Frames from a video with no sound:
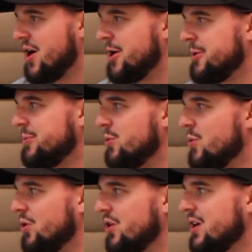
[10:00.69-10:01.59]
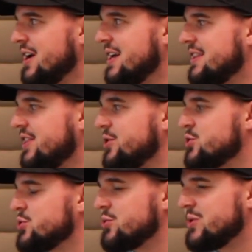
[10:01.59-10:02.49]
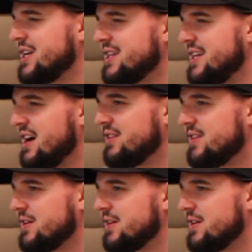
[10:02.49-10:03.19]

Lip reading: or there's truly anything